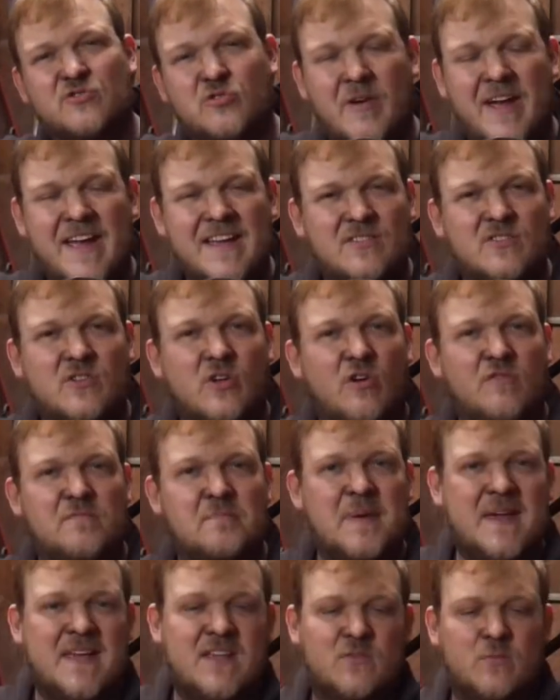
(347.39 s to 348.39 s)
dregs
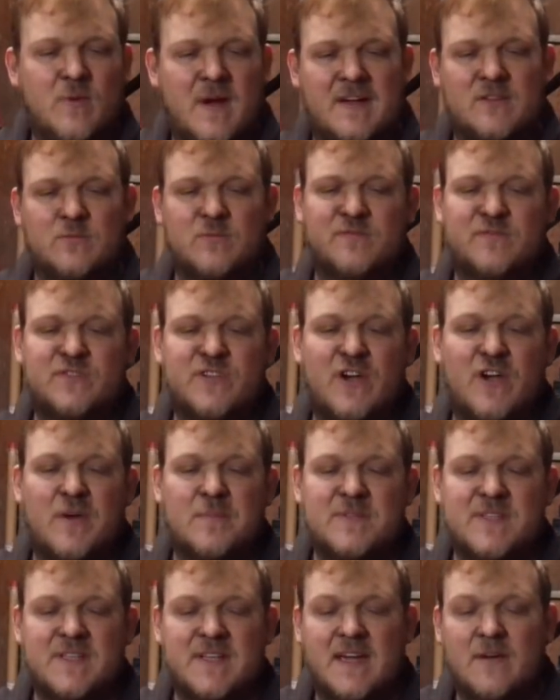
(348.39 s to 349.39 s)
of beeswax with
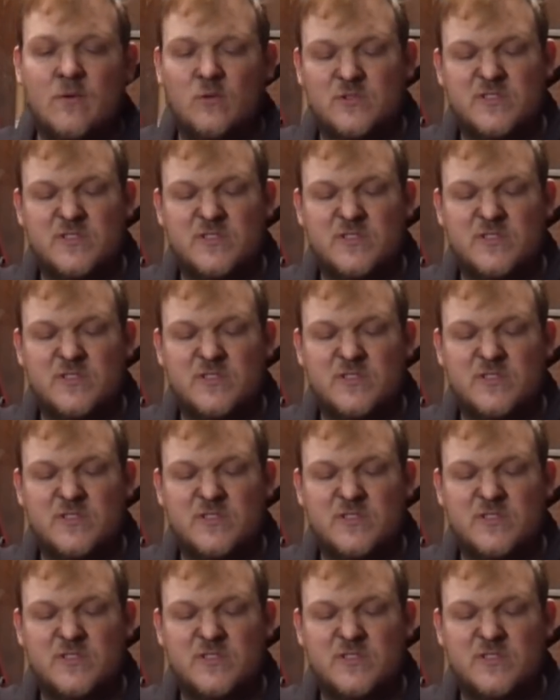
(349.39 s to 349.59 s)
terps in it,